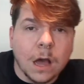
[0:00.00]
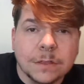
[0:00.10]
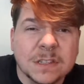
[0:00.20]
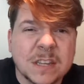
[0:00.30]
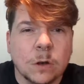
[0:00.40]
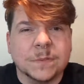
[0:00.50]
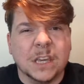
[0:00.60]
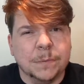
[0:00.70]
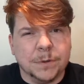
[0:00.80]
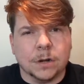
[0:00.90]
This helps
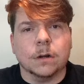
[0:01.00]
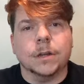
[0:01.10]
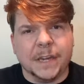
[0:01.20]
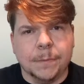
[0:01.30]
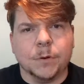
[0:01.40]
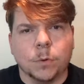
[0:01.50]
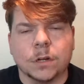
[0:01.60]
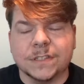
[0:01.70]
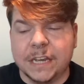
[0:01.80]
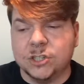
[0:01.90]
keep your
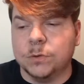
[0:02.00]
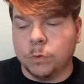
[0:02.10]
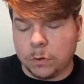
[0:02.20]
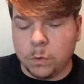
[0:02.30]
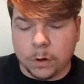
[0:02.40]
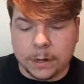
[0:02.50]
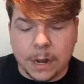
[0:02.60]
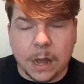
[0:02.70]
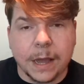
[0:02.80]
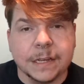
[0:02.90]
workstation more
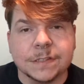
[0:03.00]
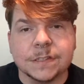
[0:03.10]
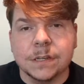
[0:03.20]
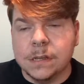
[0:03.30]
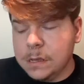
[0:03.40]
organized.